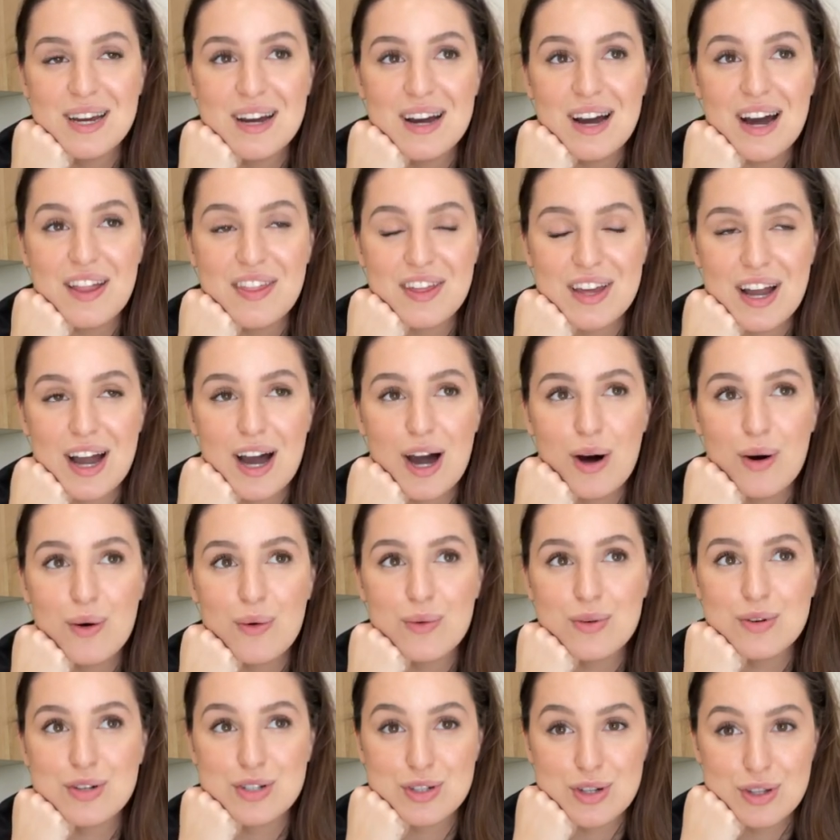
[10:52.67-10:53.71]
I think I'll
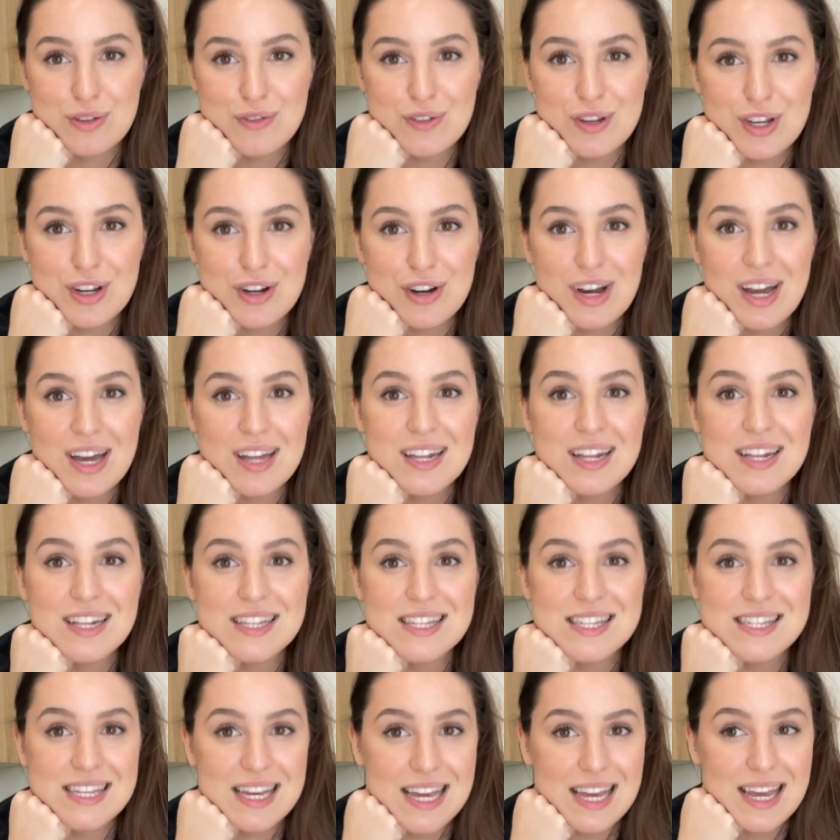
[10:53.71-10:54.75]
do the video and then
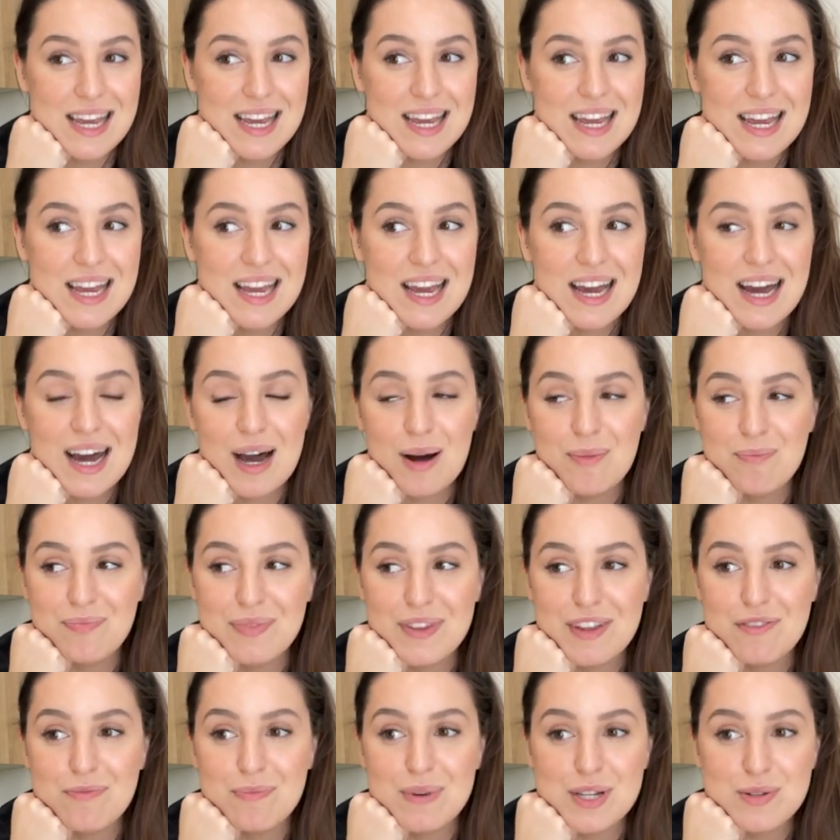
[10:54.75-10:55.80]
see um,
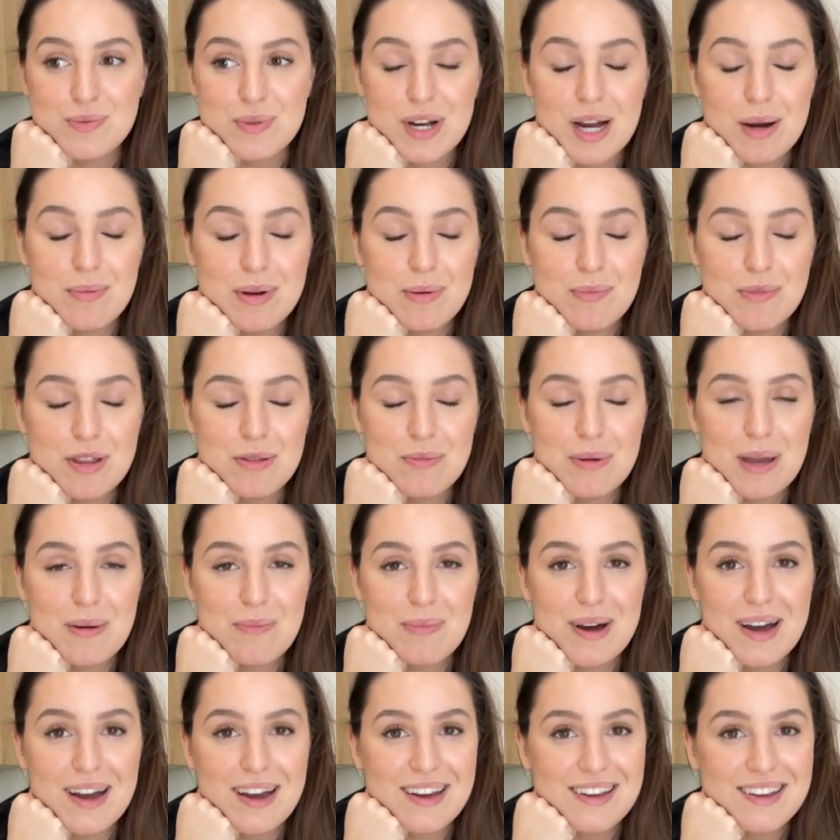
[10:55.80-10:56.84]
if Mitch will come in with me.
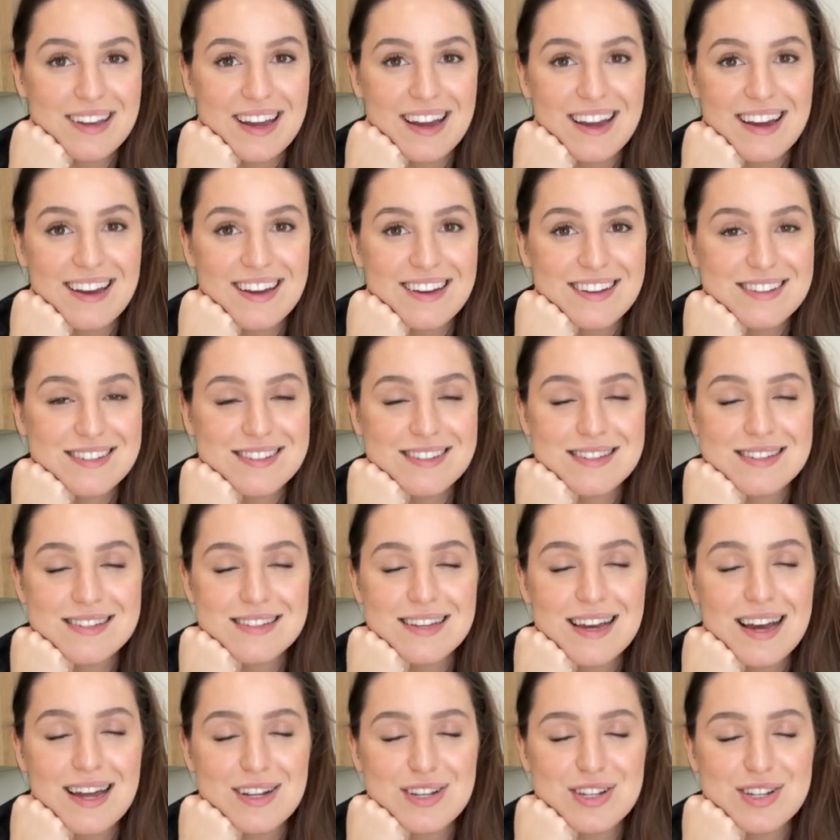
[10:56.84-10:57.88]
But yeah,
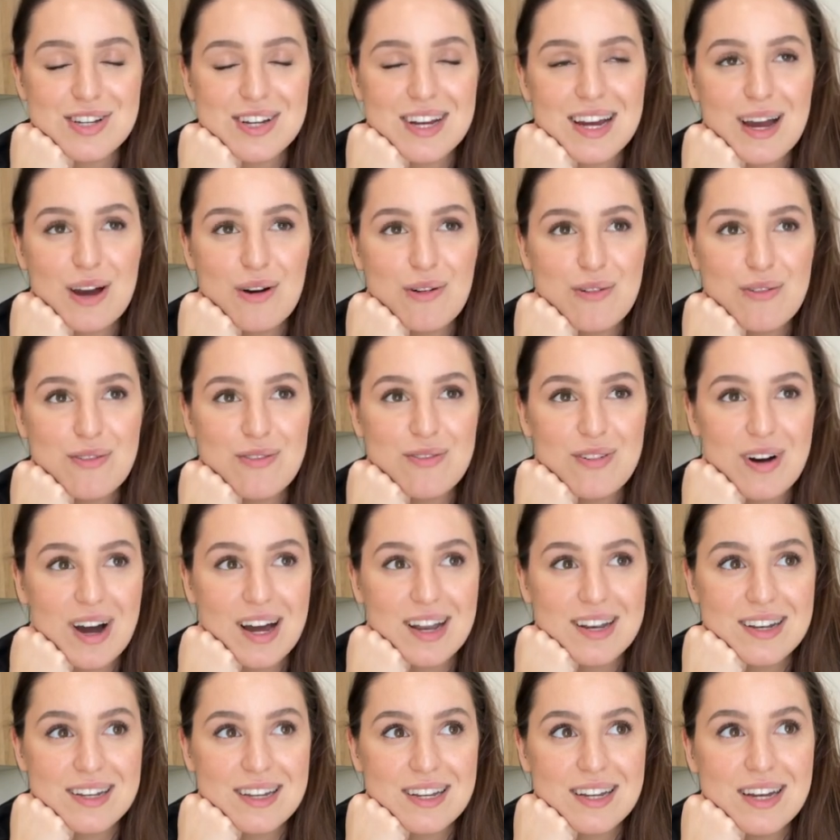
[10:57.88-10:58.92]
such a
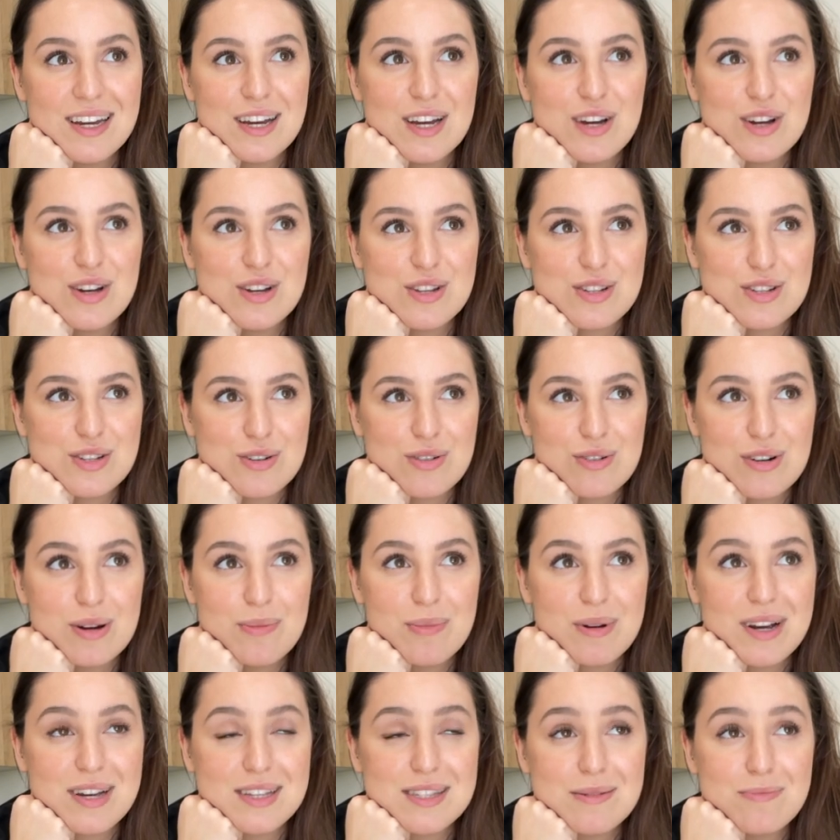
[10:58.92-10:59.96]
fun story
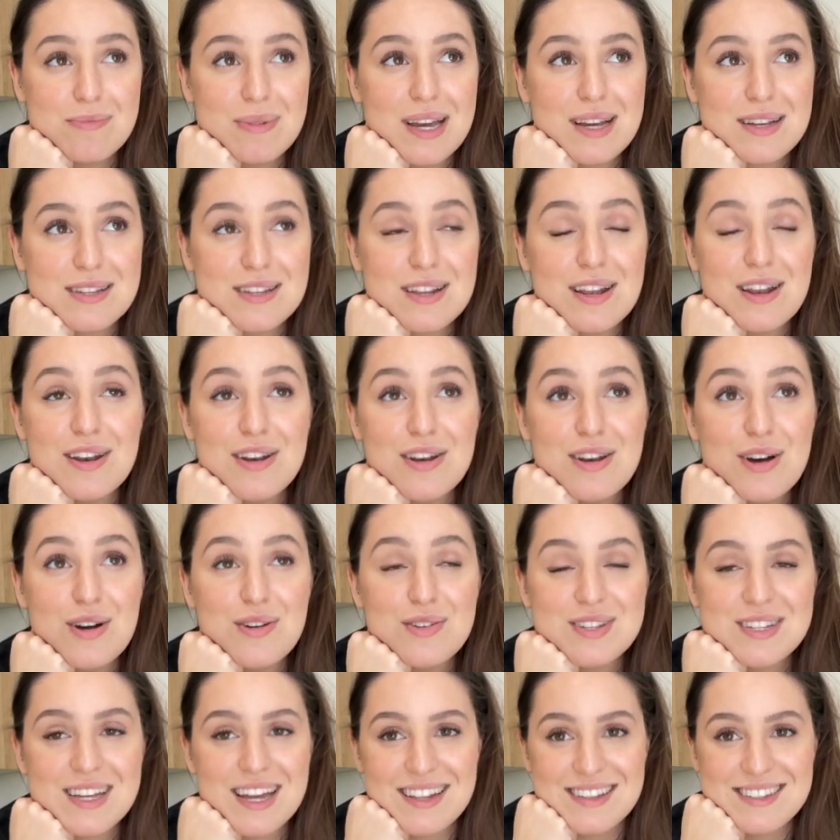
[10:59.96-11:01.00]
because it makes no
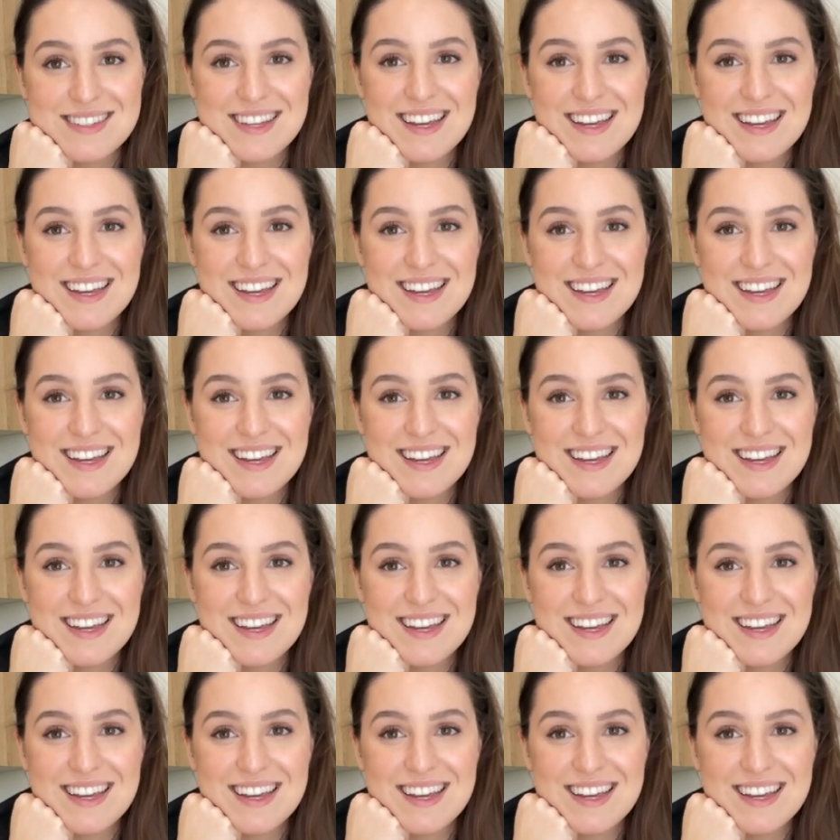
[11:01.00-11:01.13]
sense.